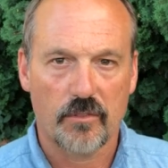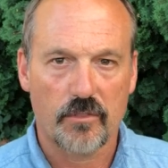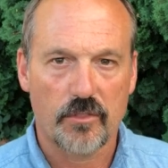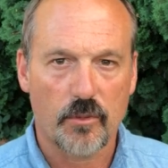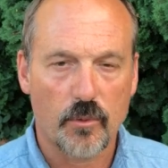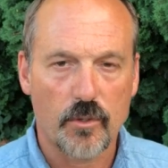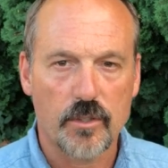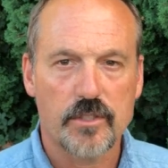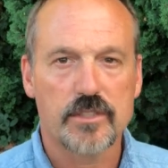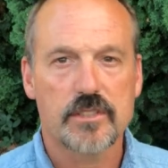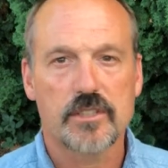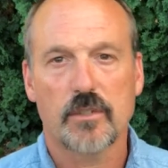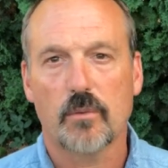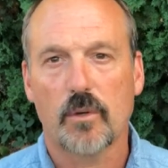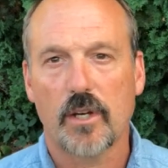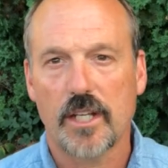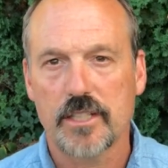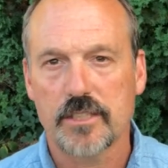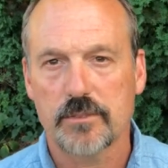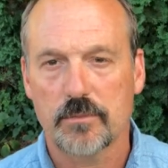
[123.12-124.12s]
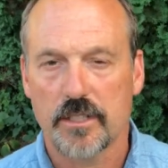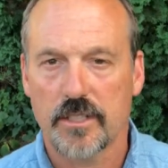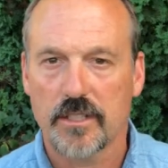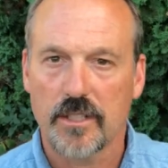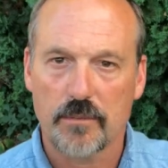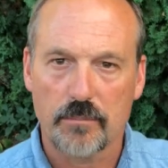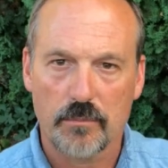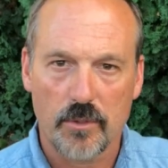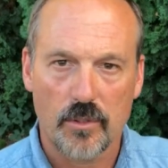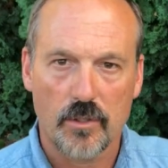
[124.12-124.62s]
Thorntons and Wiseman,
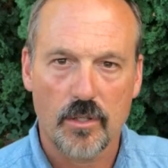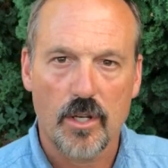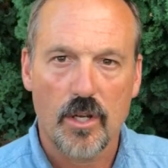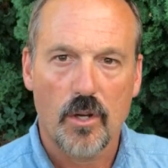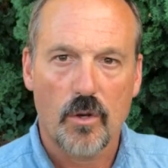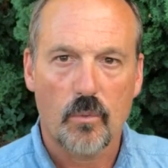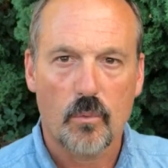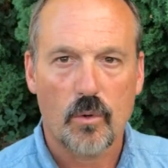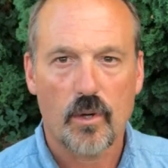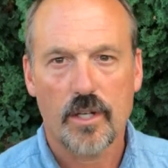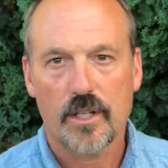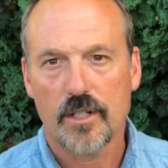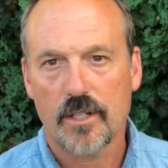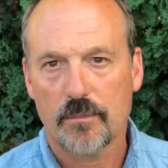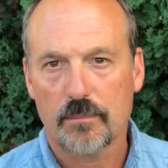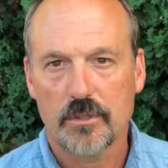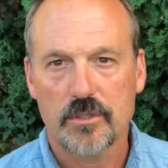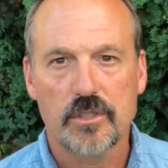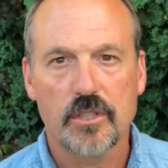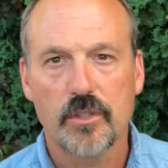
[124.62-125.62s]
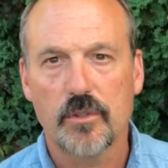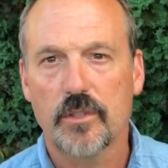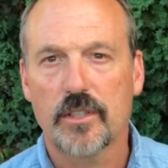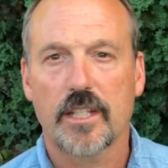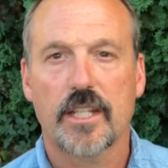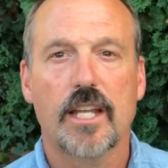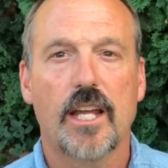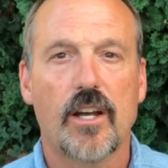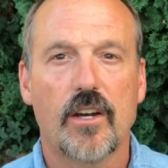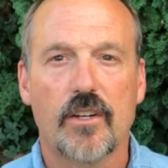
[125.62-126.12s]
number 1 and number 2 in
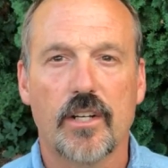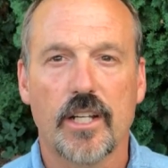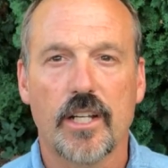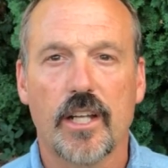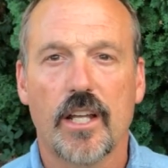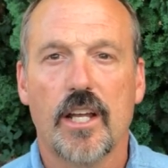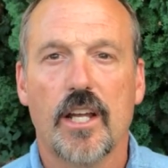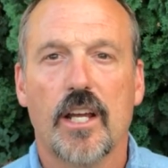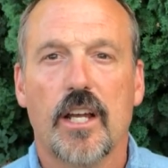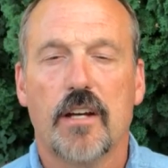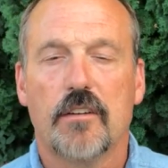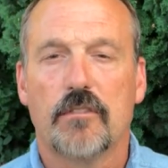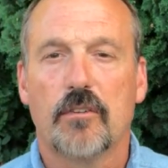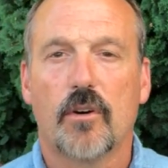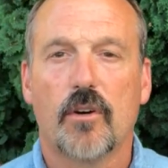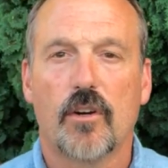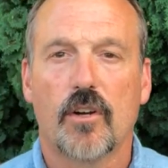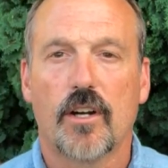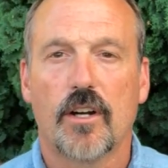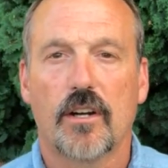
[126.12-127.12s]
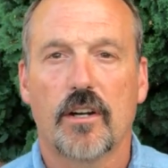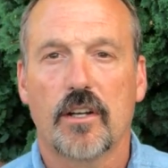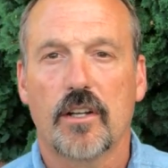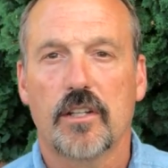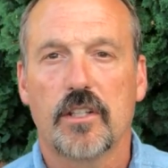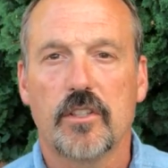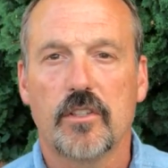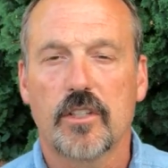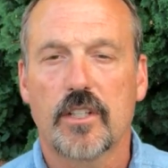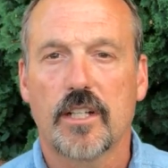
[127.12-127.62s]
the county for
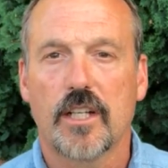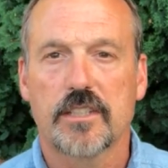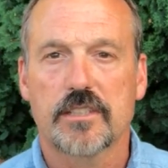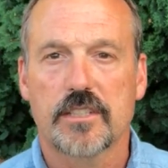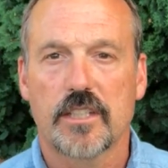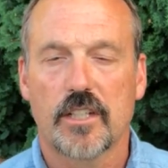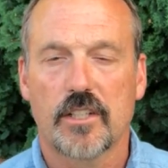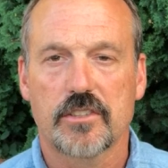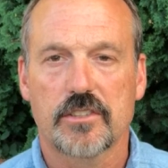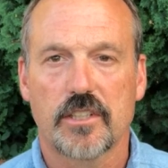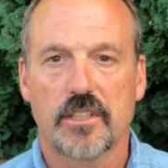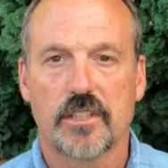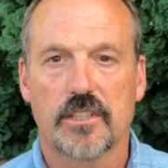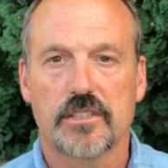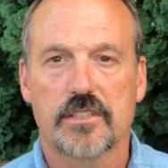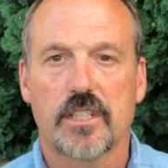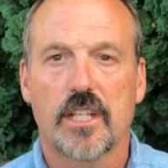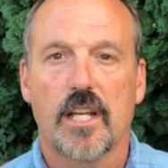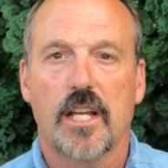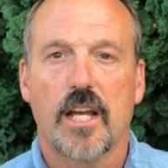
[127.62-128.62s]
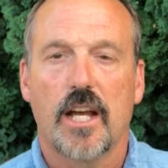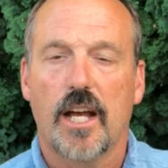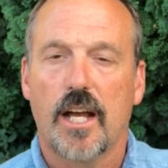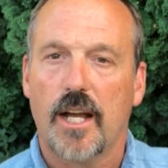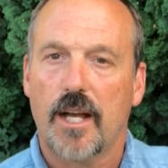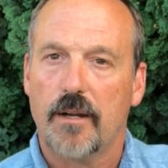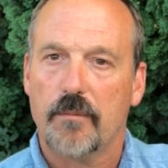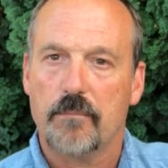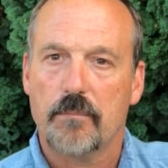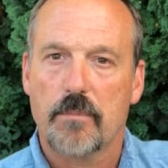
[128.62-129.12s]
U-cut sales is,
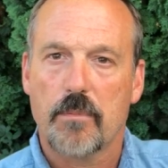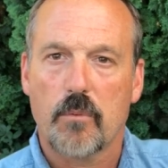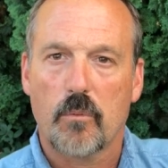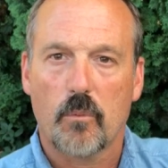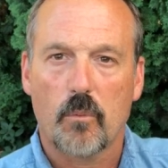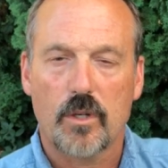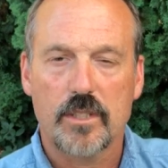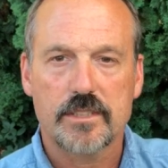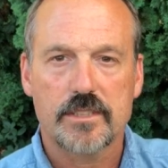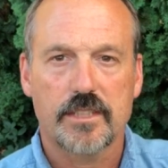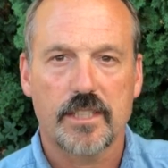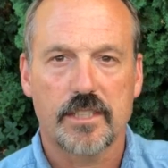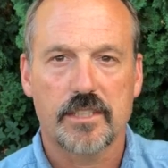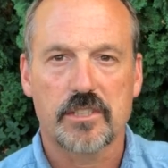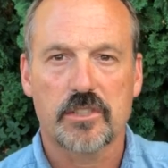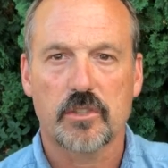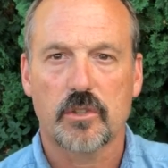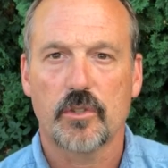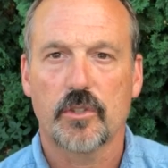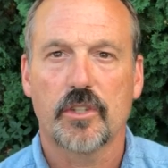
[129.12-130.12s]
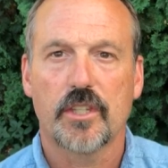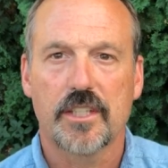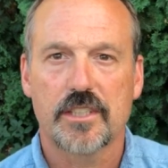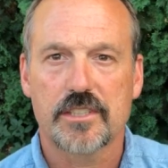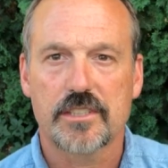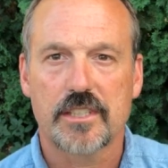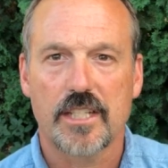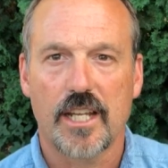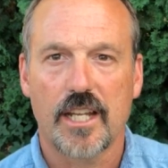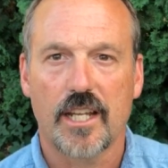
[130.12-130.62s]
once they sold
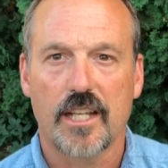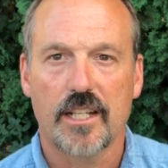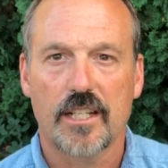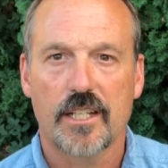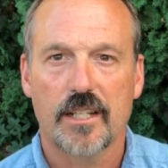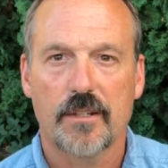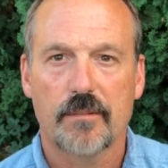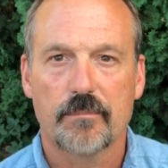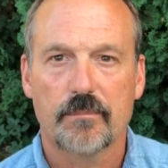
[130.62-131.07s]
this stand,